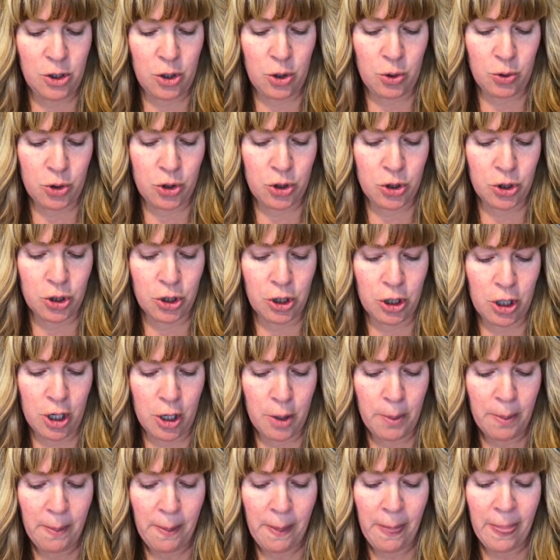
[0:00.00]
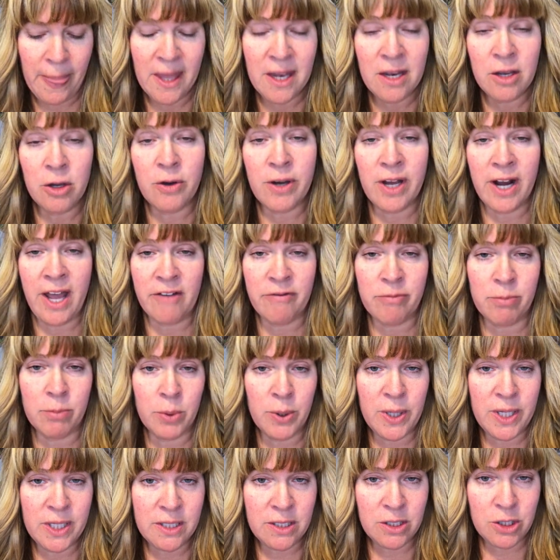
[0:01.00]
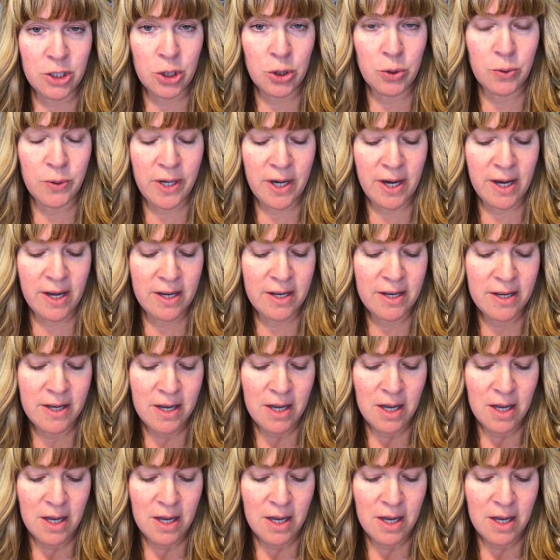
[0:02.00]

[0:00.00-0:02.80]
no sugar. You can have moist tuna,